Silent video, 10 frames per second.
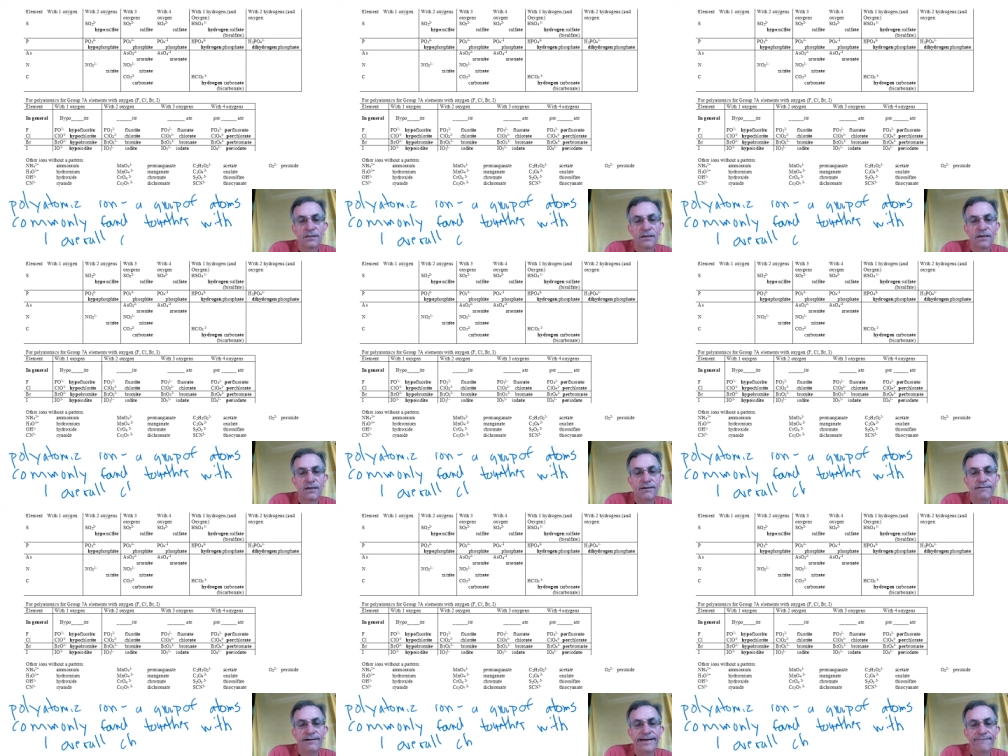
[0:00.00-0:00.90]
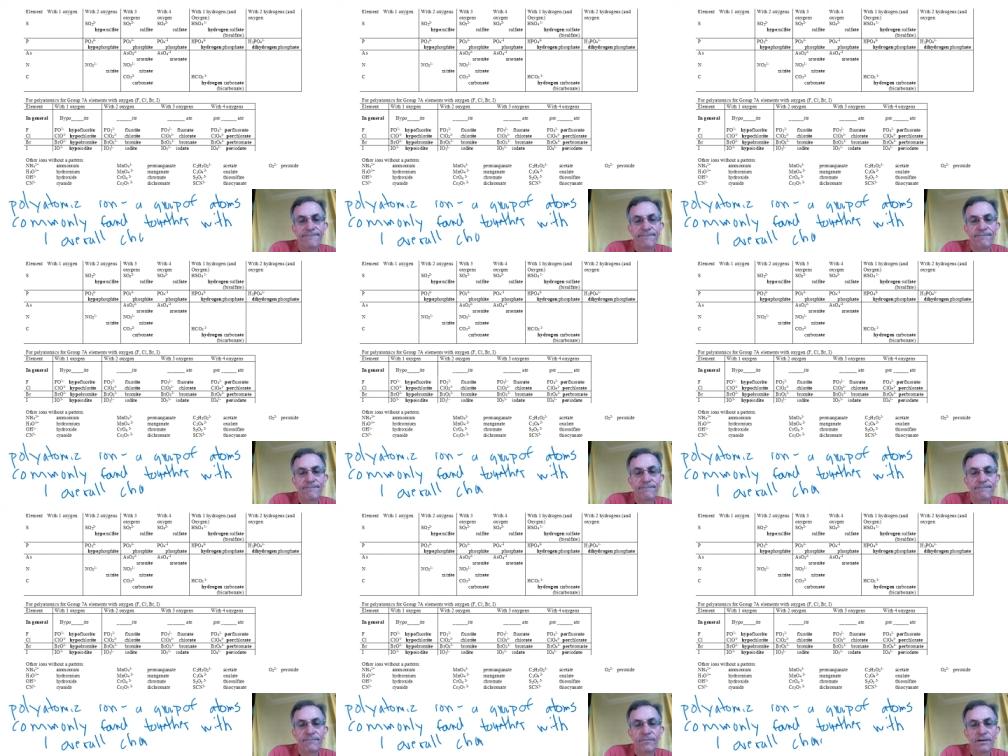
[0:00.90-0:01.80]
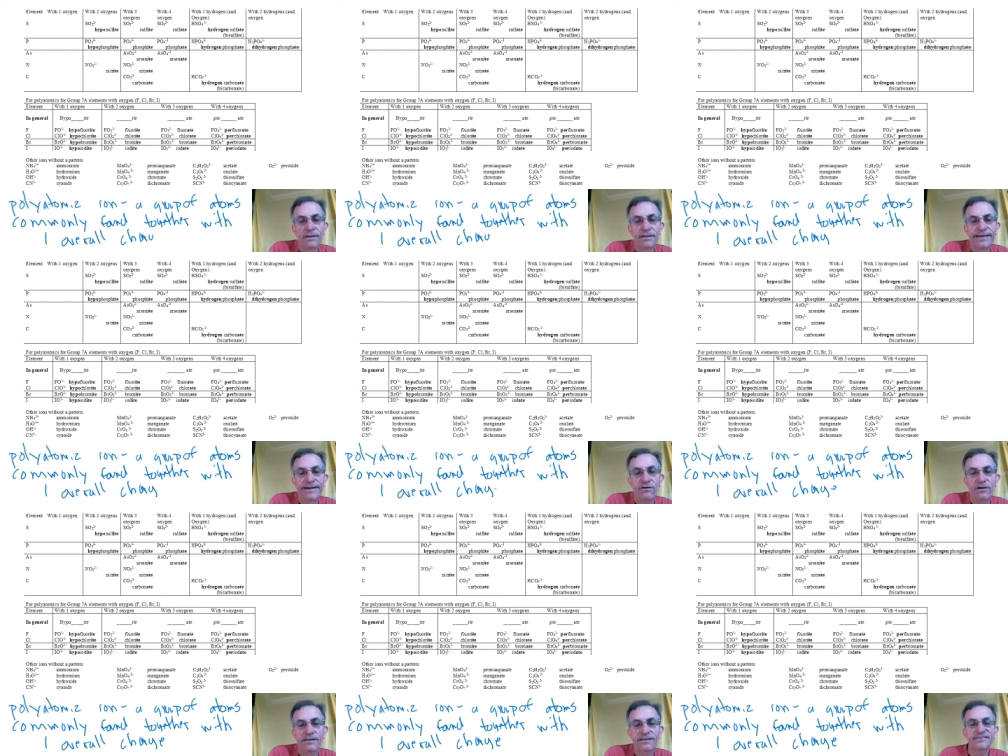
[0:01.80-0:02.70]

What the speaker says: All right. They are on this